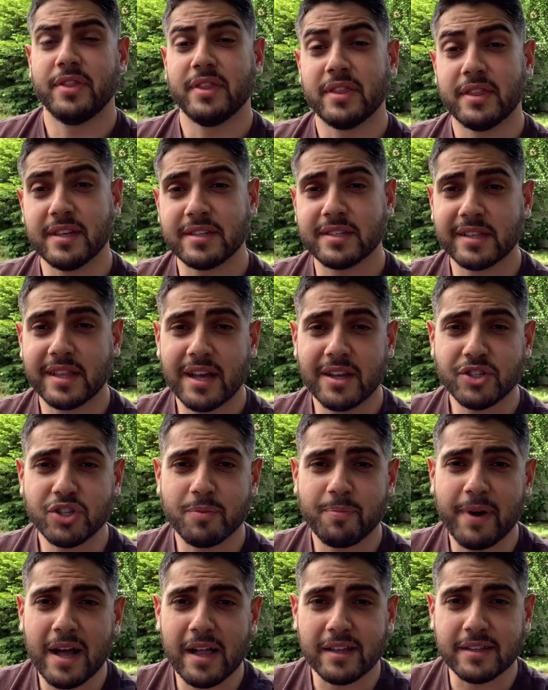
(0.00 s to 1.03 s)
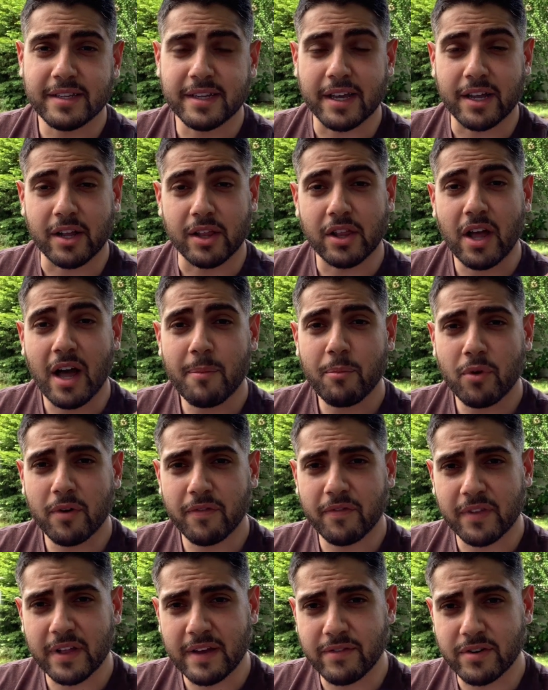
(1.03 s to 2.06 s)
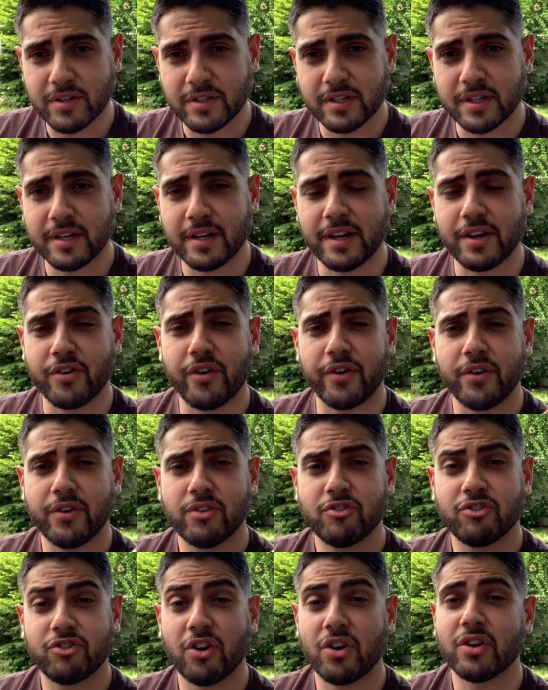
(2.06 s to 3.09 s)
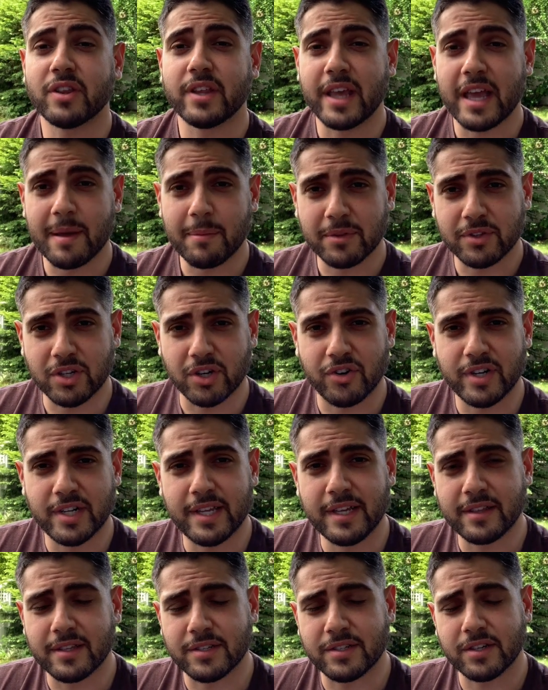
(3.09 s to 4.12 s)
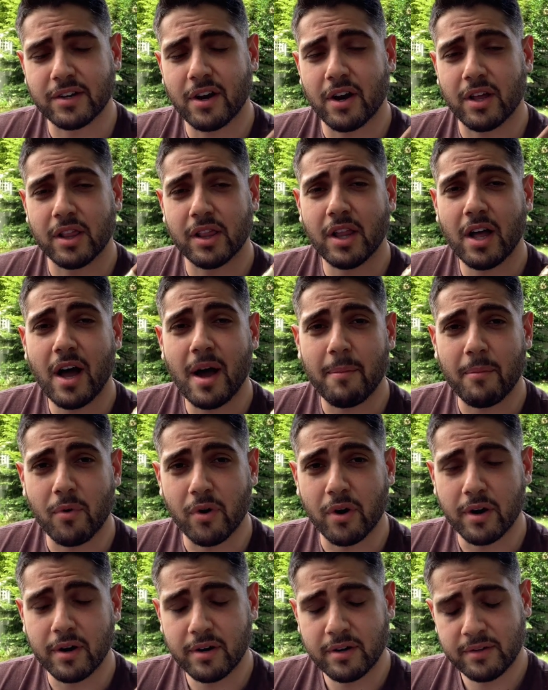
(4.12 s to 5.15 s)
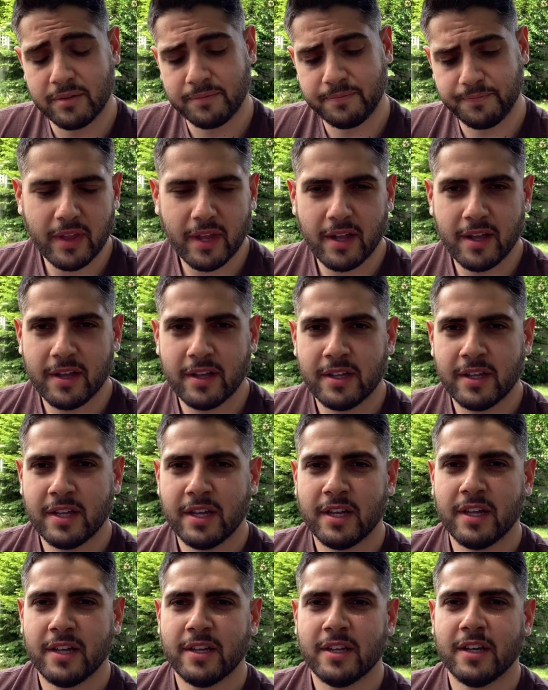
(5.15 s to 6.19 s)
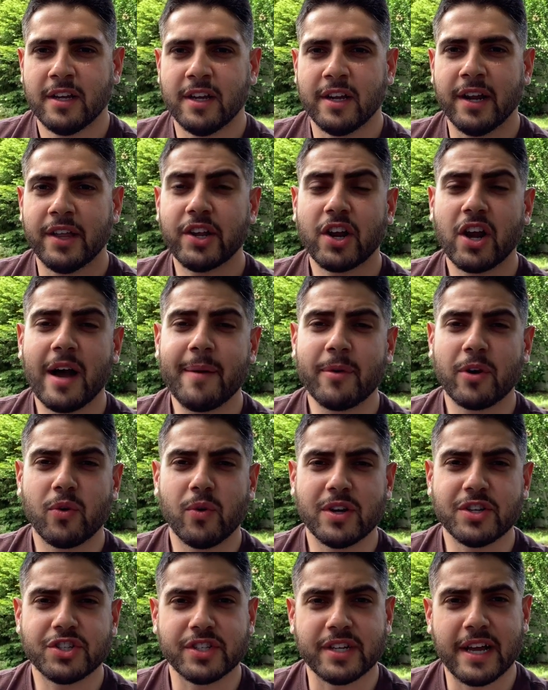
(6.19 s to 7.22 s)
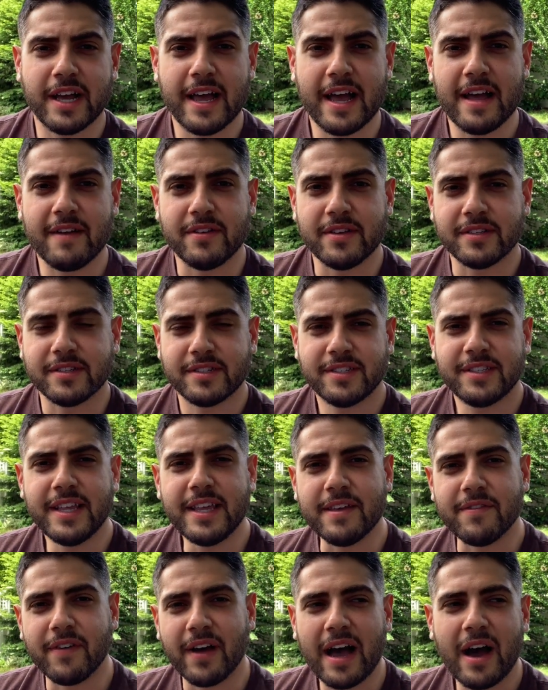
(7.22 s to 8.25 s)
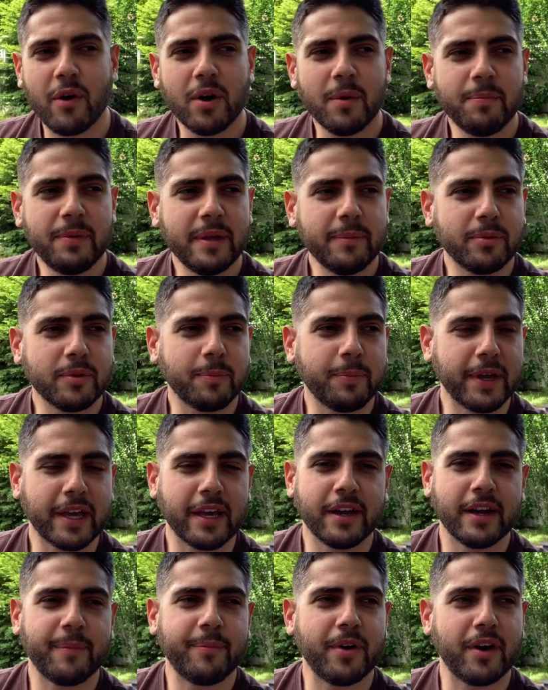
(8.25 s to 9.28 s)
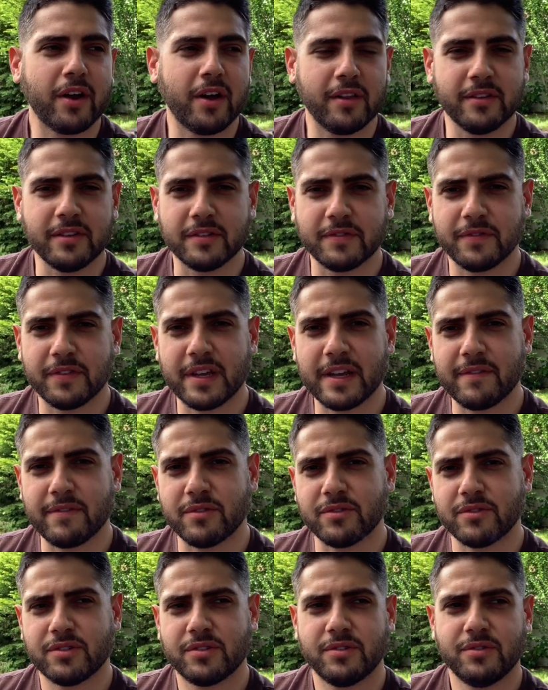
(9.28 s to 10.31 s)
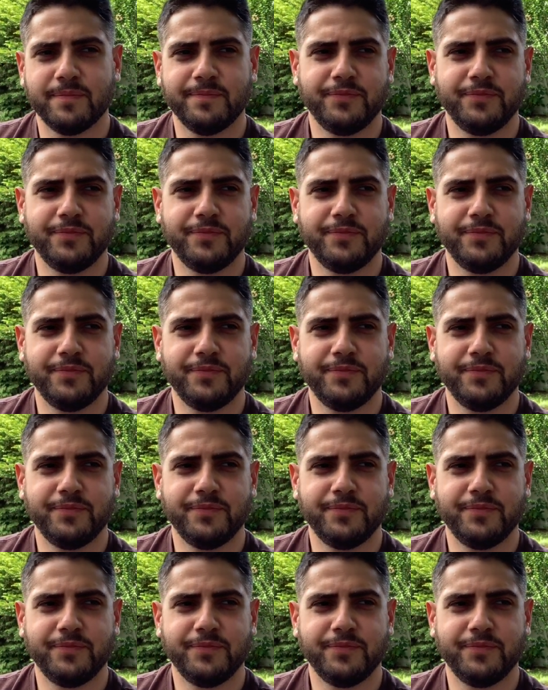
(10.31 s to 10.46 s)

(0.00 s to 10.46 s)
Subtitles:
This allows your palate to get a lot more flavors in, and you're certainly able to critique the cigar a lot more. Another common question I have is, Steve, how are people picking up on all these flavors?